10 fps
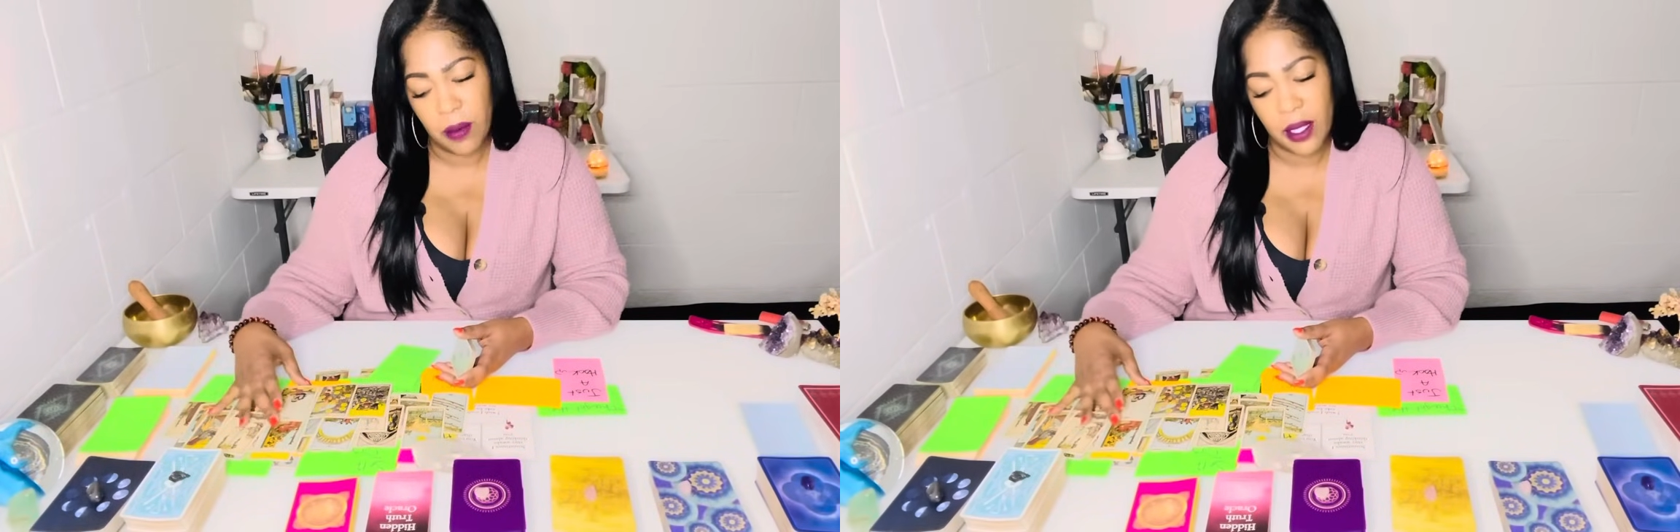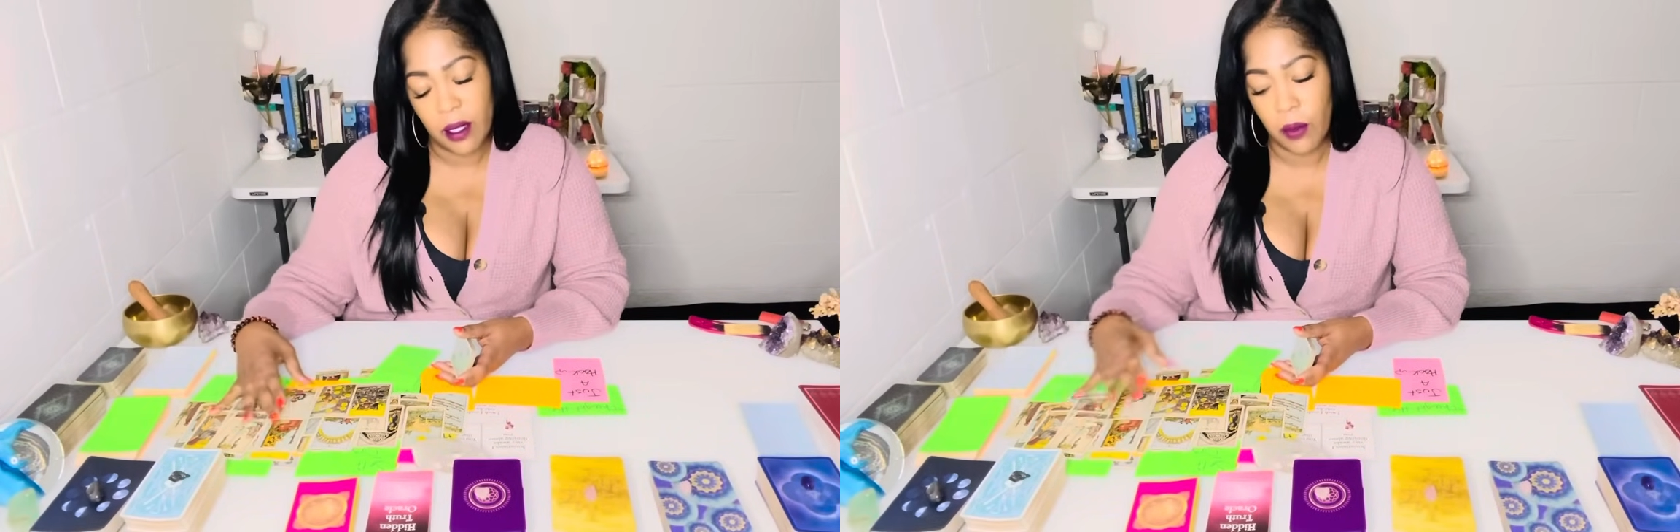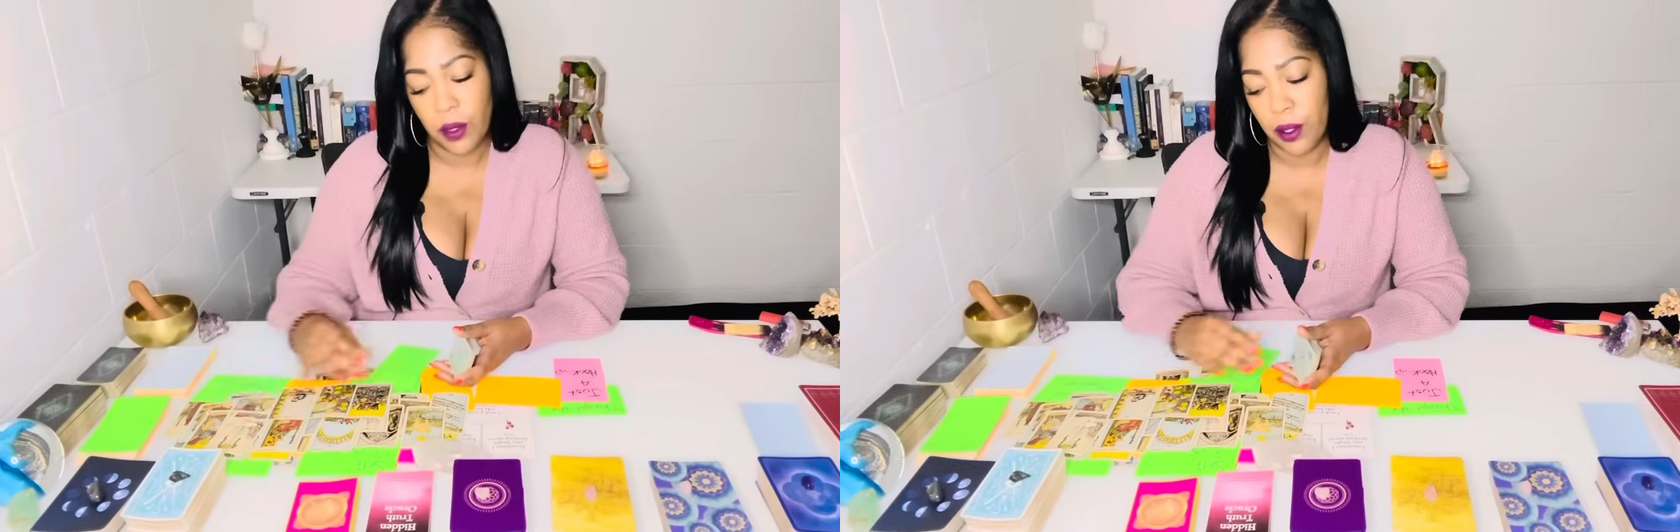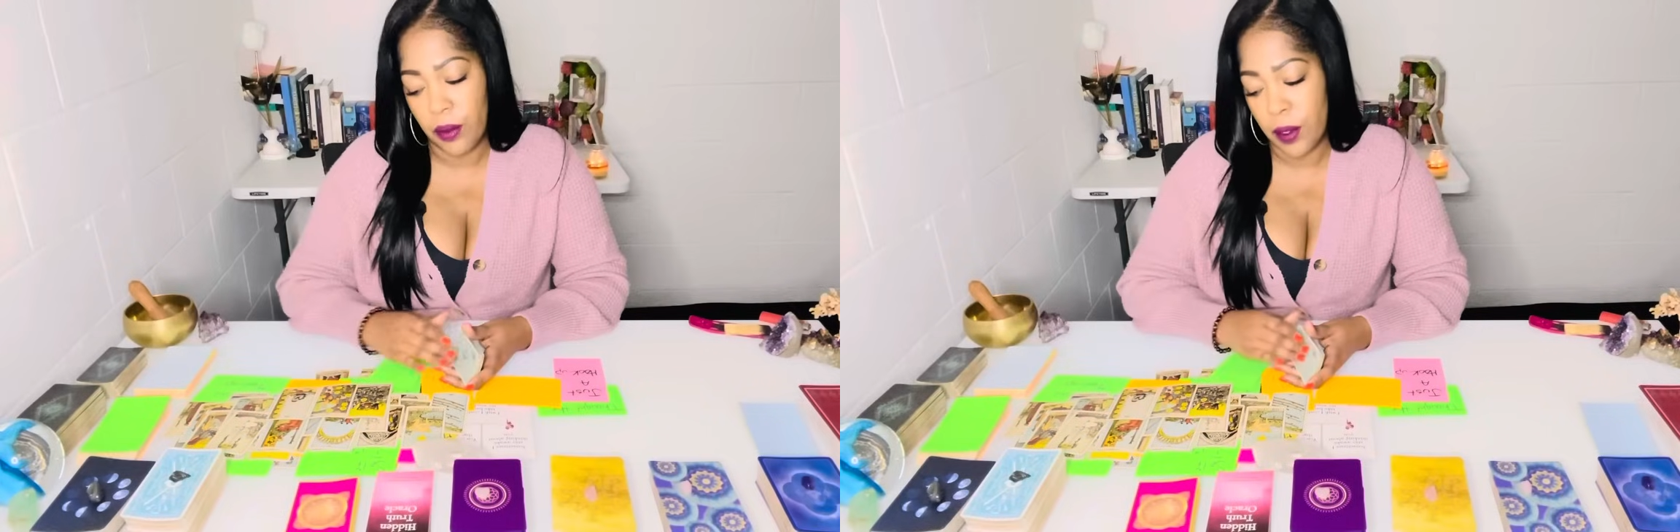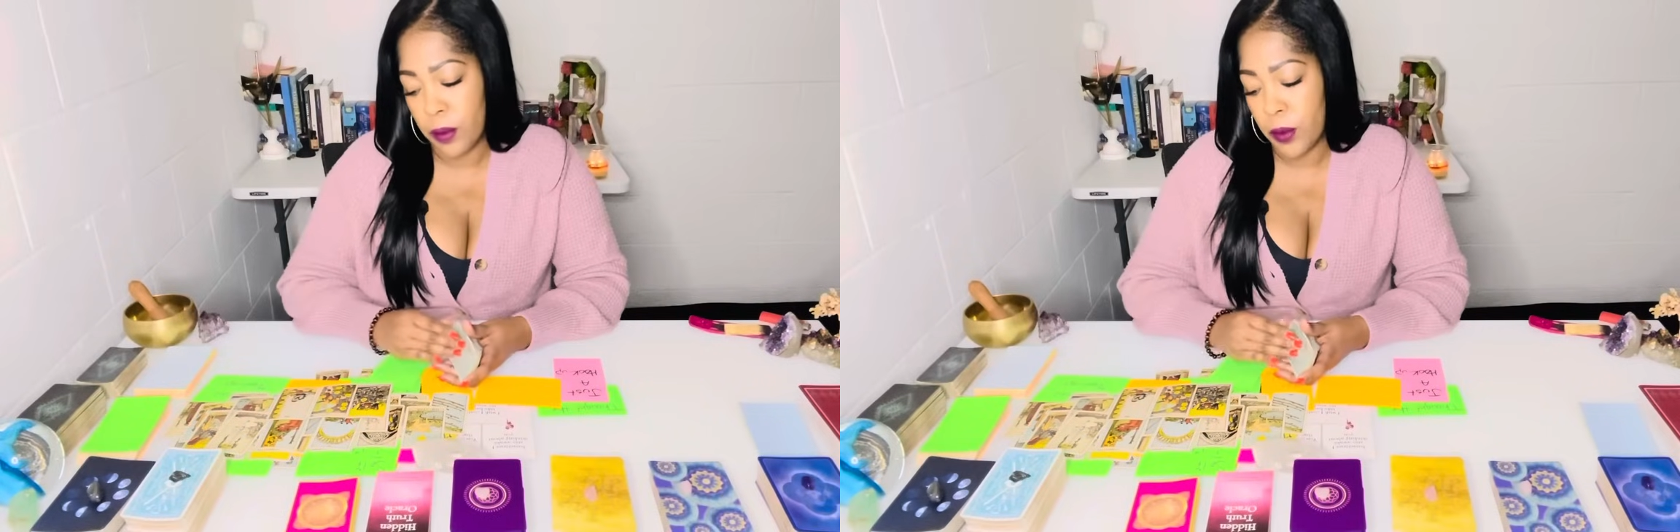beginning with
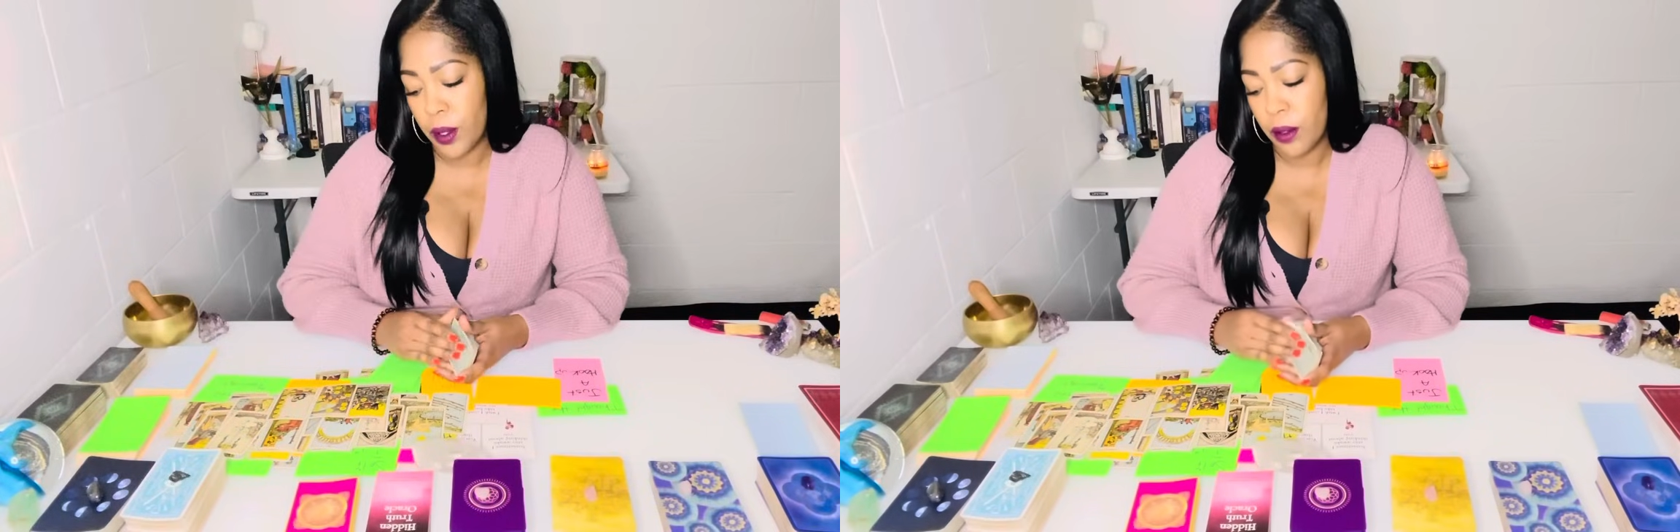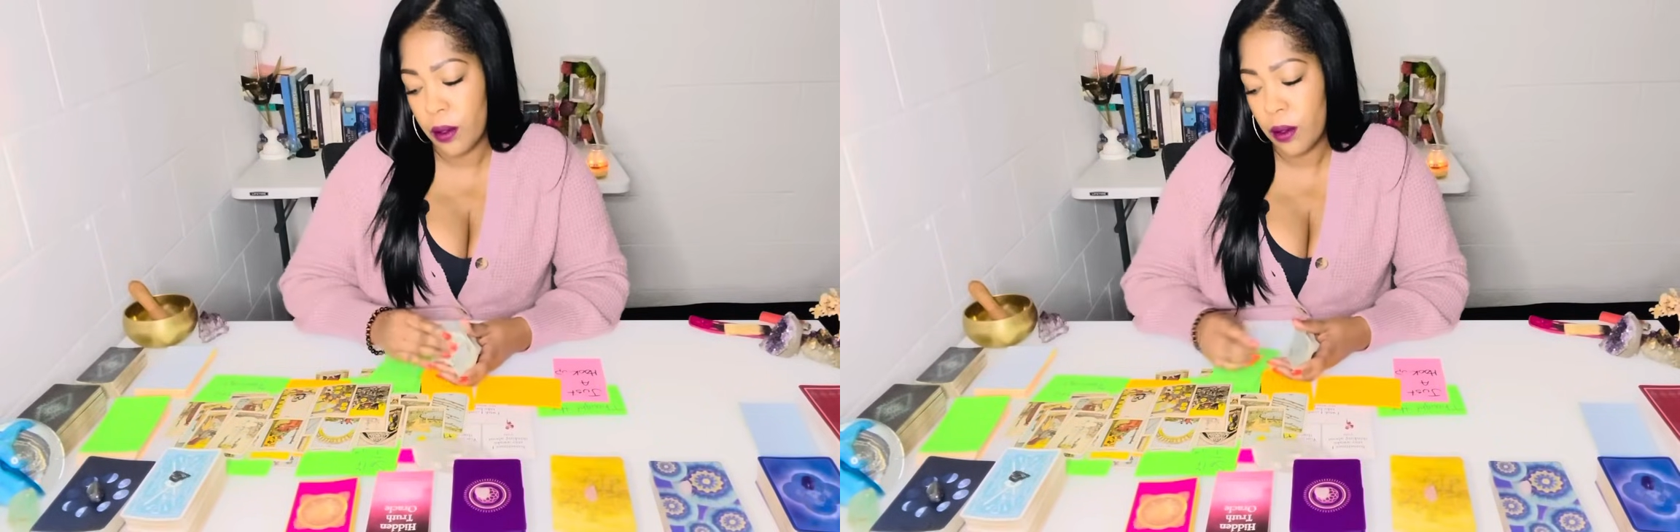you anymore.